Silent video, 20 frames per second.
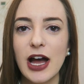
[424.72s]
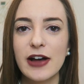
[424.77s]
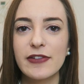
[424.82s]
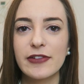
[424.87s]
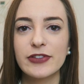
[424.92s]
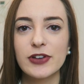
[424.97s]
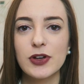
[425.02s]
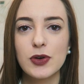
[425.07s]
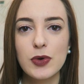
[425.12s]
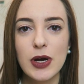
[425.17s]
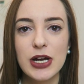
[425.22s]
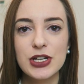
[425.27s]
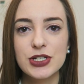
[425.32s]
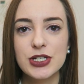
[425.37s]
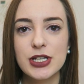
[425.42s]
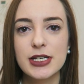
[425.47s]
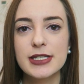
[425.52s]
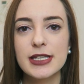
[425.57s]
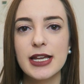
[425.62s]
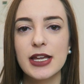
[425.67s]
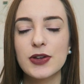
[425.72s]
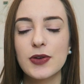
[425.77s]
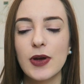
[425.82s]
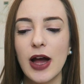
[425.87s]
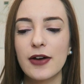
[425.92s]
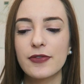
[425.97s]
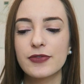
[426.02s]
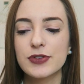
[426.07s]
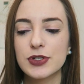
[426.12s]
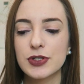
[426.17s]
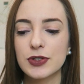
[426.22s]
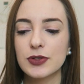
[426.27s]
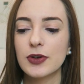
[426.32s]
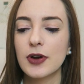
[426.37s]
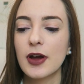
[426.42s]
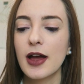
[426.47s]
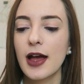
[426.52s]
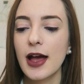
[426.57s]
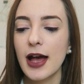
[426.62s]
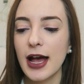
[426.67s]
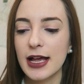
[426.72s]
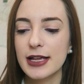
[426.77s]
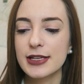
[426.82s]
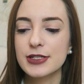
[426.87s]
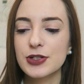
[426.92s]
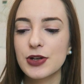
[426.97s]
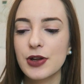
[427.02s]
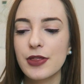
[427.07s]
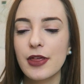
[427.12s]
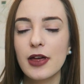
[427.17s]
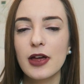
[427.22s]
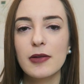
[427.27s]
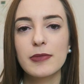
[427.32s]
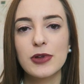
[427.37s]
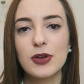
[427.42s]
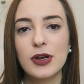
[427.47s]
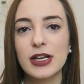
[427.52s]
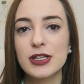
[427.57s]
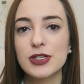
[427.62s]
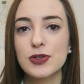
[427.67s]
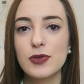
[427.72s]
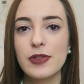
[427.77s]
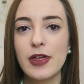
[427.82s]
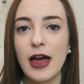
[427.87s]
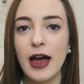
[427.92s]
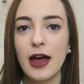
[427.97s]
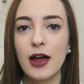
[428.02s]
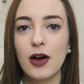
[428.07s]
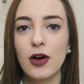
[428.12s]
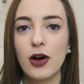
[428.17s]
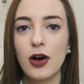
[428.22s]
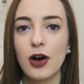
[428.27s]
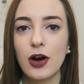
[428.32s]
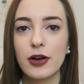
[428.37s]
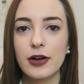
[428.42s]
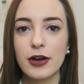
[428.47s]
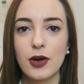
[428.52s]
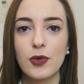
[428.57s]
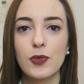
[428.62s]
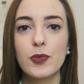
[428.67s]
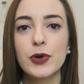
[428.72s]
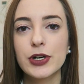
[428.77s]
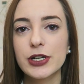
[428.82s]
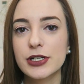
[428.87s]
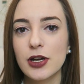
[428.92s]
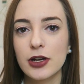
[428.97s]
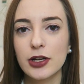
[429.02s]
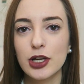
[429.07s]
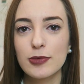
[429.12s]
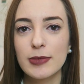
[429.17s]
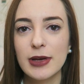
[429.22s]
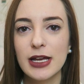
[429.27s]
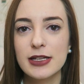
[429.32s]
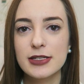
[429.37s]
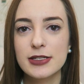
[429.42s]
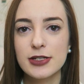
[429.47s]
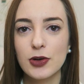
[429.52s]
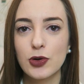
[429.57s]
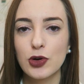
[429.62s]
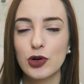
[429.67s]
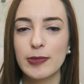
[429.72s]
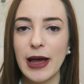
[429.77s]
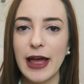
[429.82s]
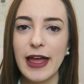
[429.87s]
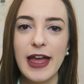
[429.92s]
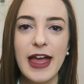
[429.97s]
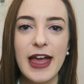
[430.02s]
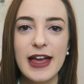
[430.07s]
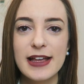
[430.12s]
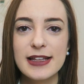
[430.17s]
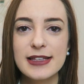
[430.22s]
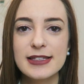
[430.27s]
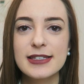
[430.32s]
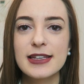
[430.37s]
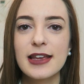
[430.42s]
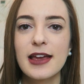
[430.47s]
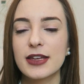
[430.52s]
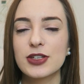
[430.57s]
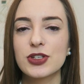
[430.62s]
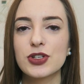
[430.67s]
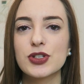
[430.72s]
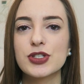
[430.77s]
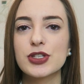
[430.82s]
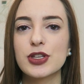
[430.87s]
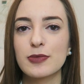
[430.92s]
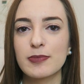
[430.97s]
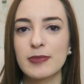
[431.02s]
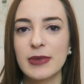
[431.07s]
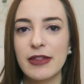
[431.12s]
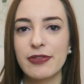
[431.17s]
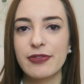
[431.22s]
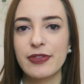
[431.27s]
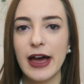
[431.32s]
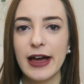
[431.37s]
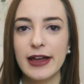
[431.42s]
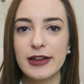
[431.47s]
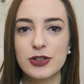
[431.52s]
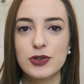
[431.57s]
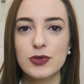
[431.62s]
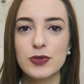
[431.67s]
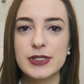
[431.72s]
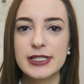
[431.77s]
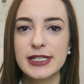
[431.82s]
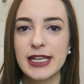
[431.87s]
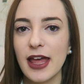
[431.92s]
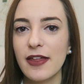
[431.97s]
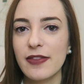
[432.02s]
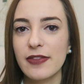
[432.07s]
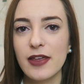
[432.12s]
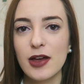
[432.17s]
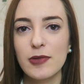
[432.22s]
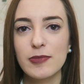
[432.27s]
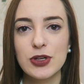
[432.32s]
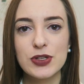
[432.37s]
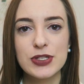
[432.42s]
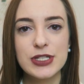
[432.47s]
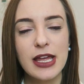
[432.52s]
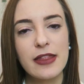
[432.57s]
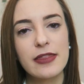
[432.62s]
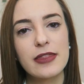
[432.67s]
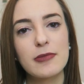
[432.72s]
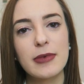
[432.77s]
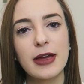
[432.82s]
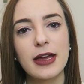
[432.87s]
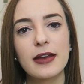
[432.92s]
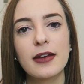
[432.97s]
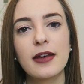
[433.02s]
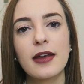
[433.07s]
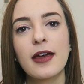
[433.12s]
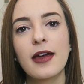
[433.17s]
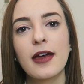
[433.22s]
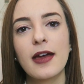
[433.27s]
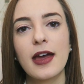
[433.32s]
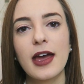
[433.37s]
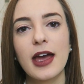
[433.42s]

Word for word: you have a few questions and you have to answer them. You can do that on a Word document or by hand, then you submit that, you scan them, you send them in,